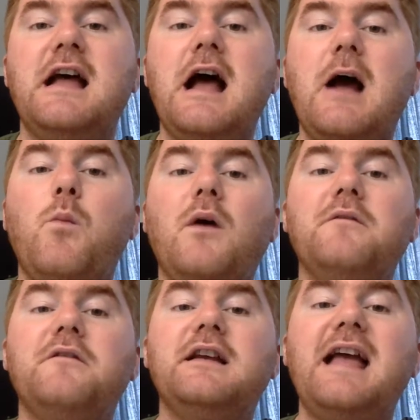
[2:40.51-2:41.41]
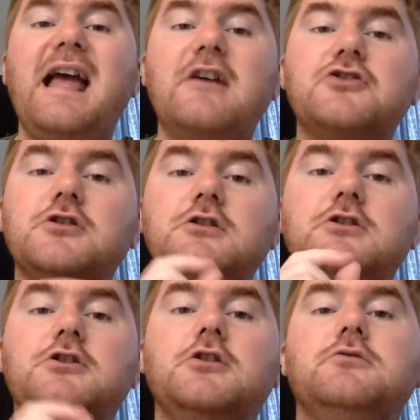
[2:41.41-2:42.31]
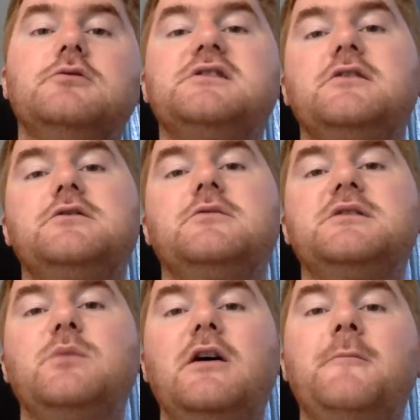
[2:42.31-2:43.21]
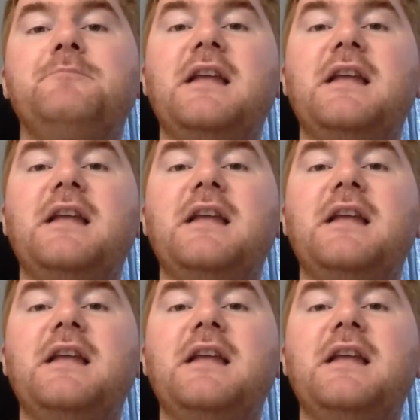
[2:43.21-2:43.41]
And one thing extra you could also do as well